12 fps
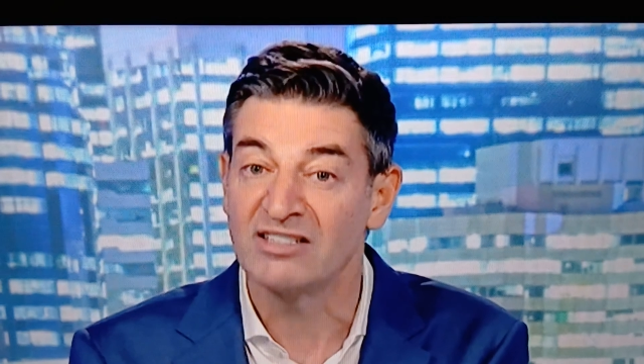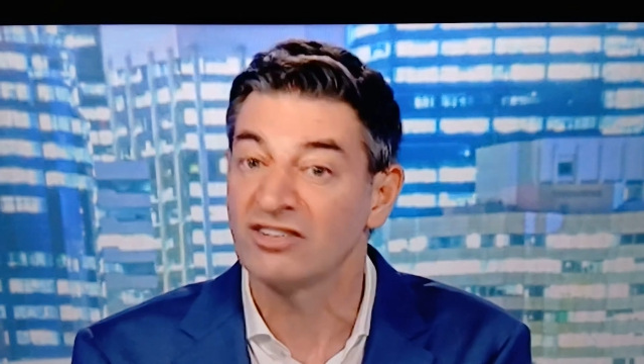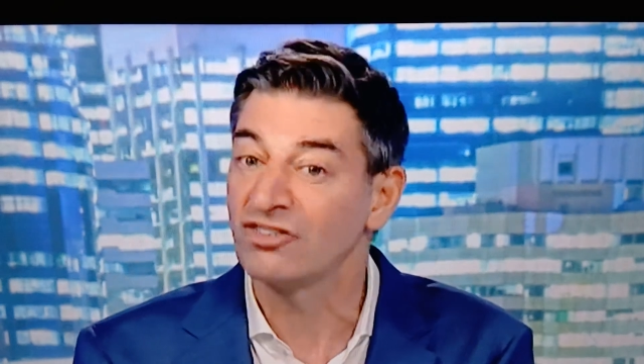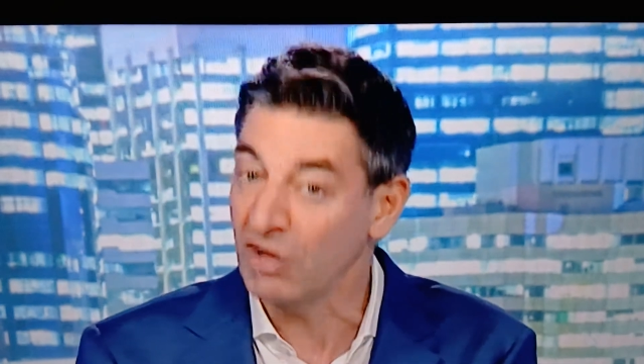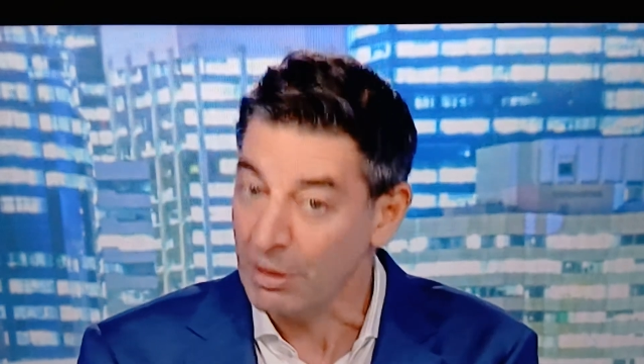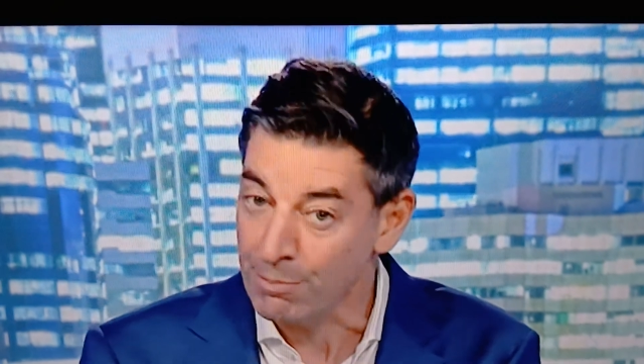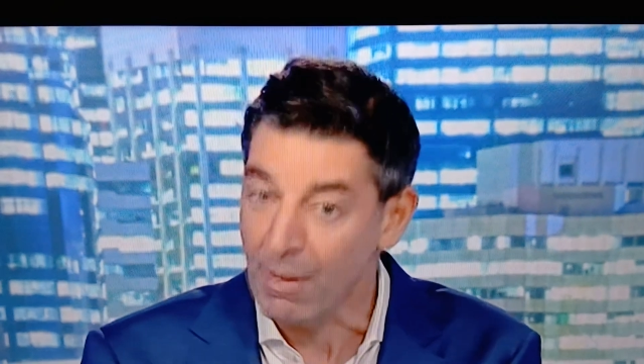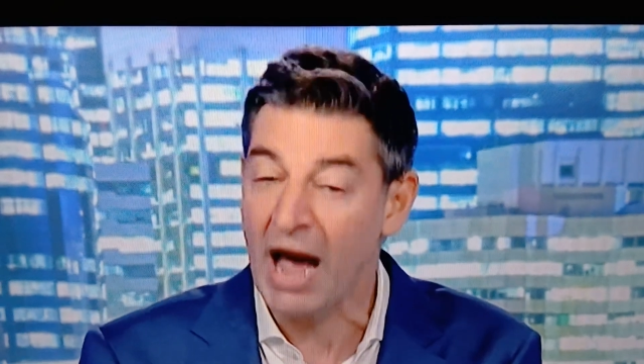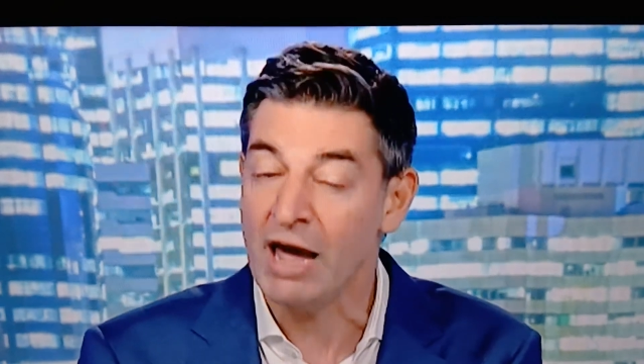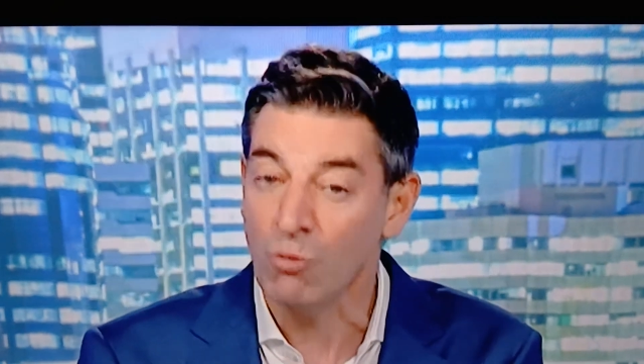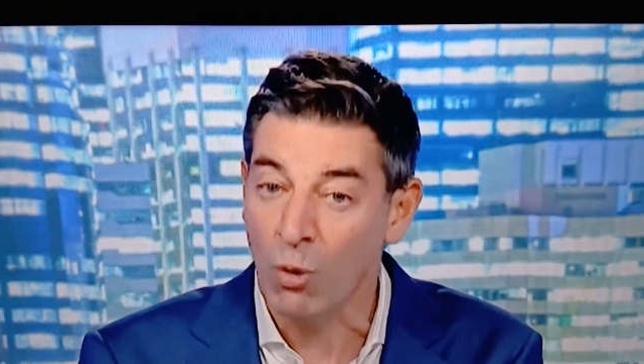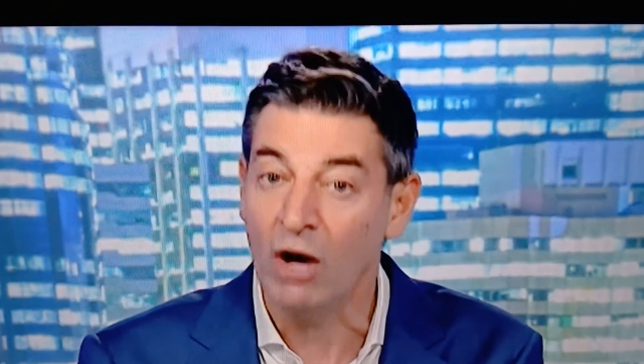And she may
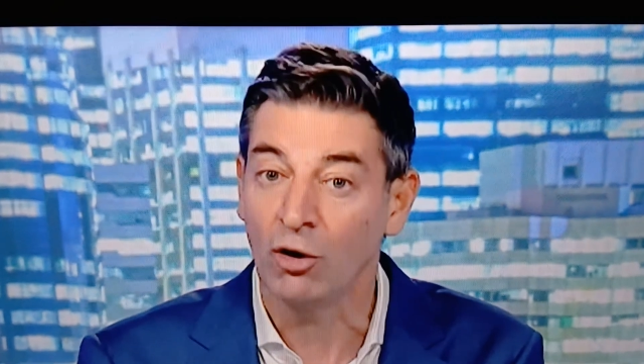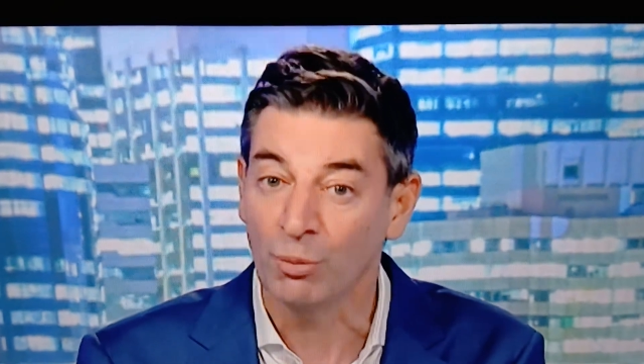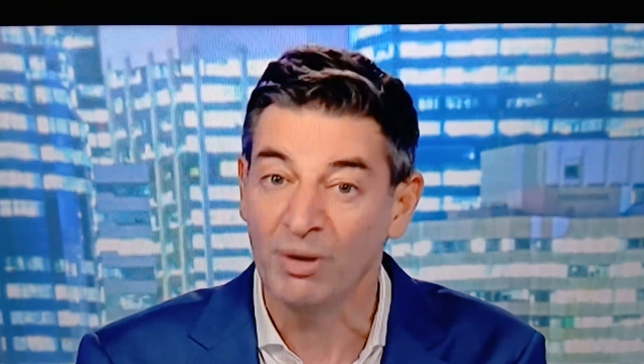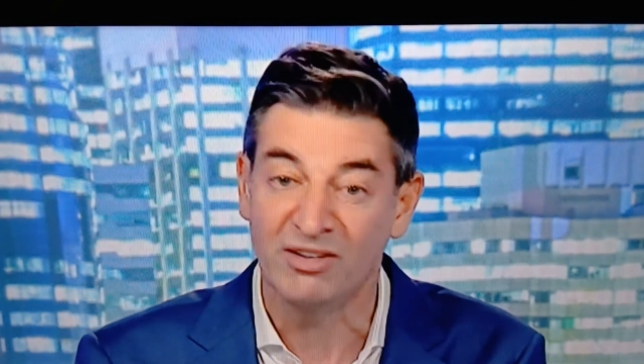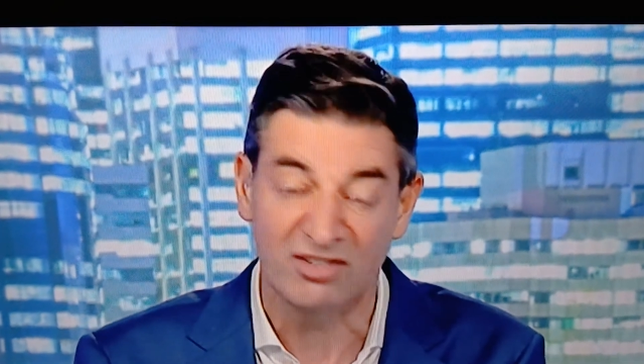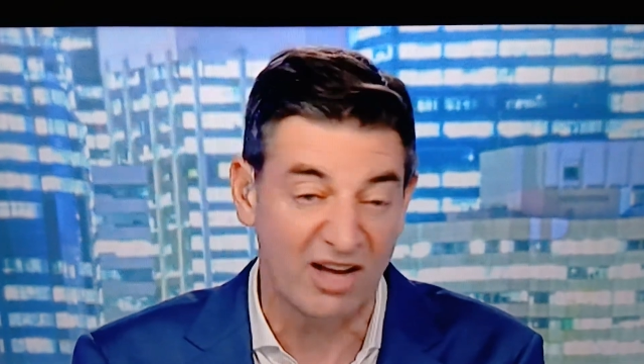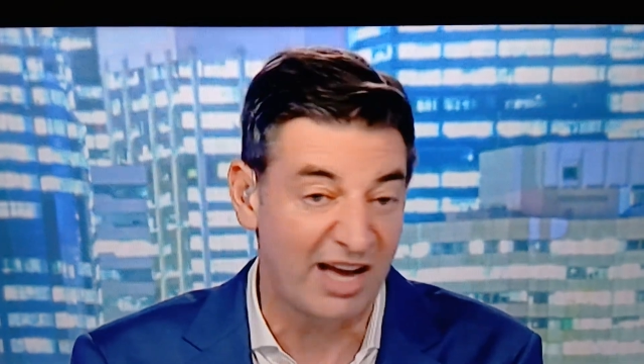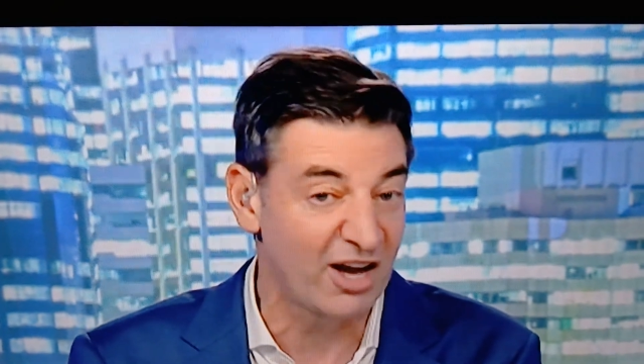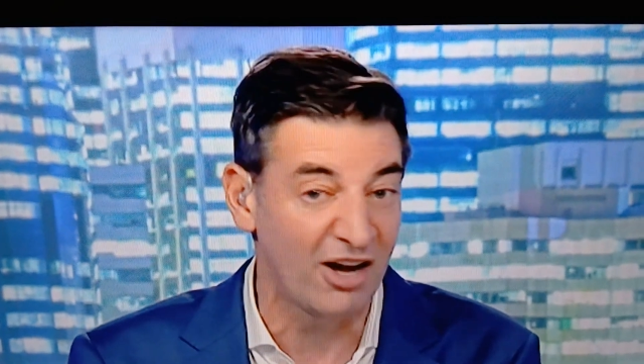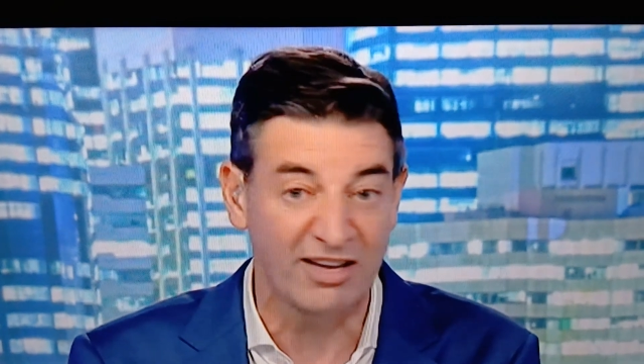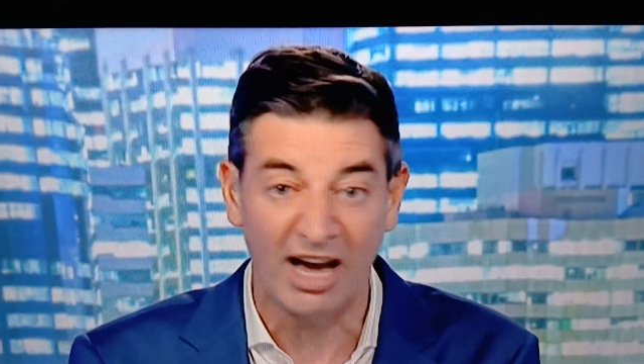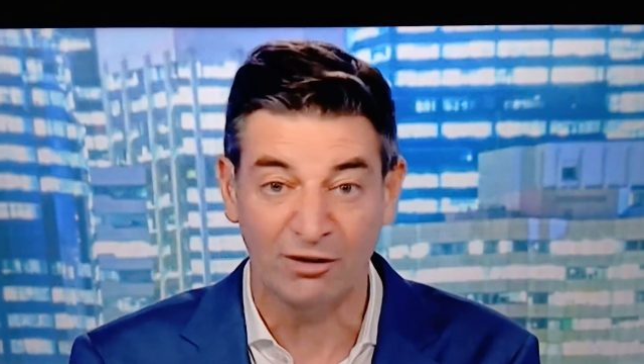well be saying,
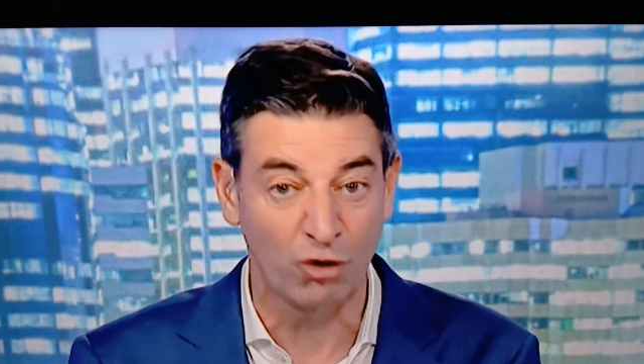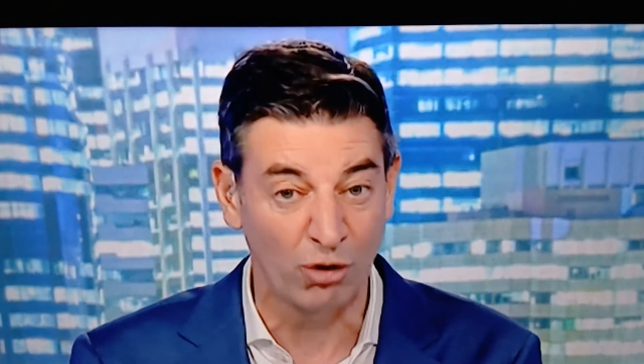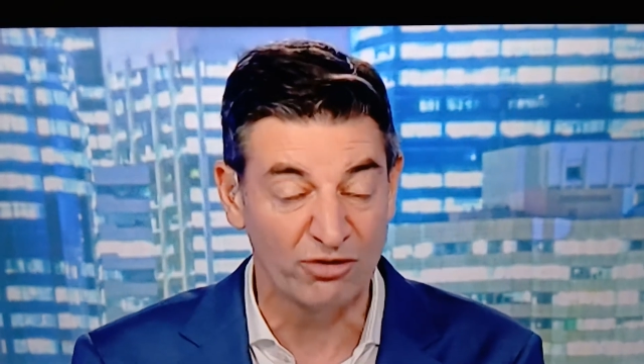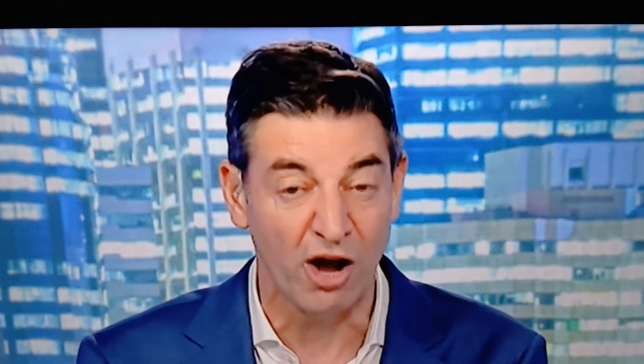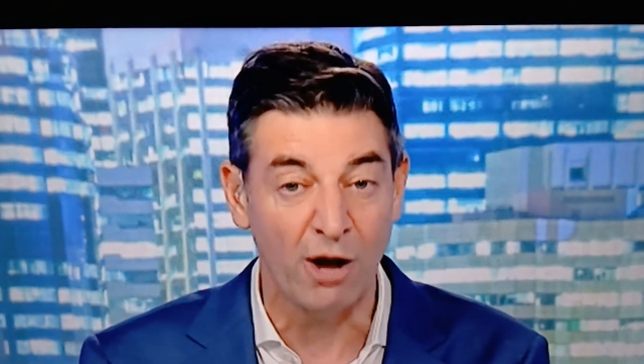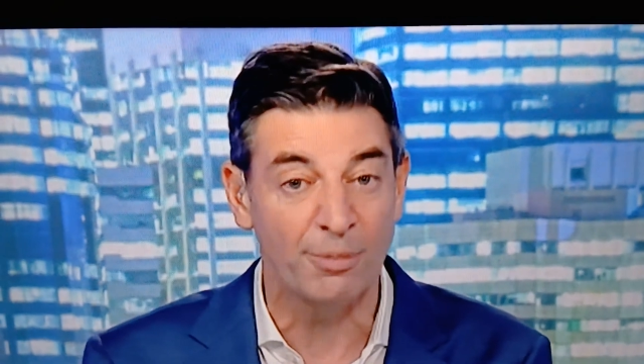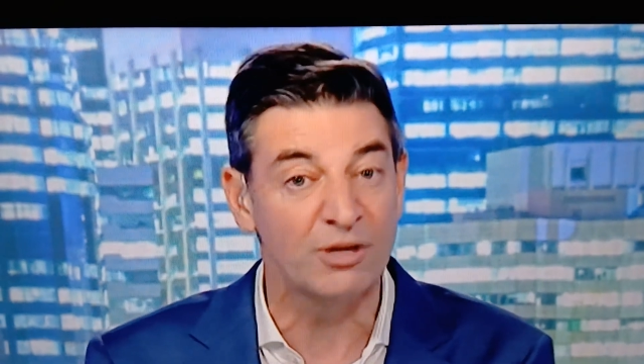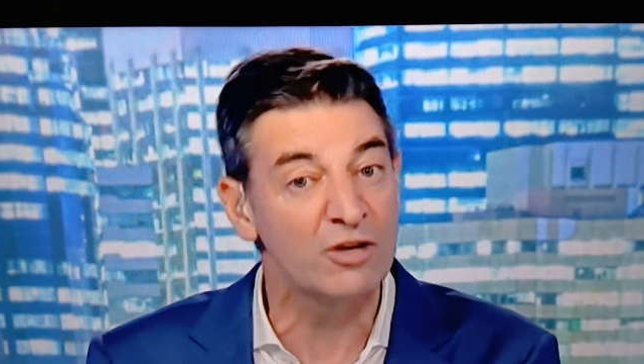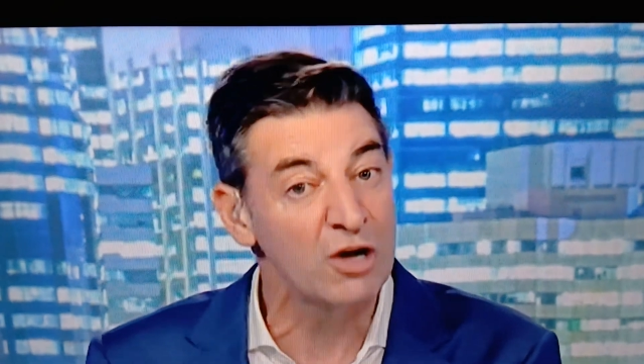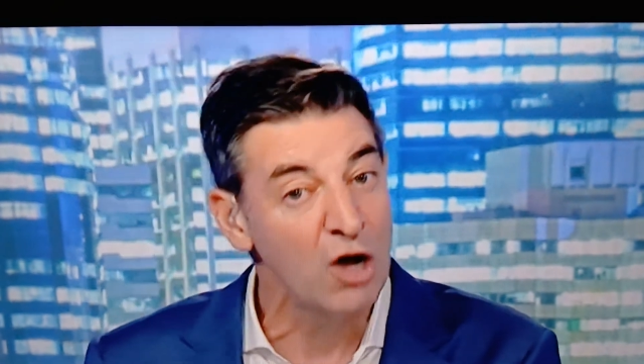okay, doors opened,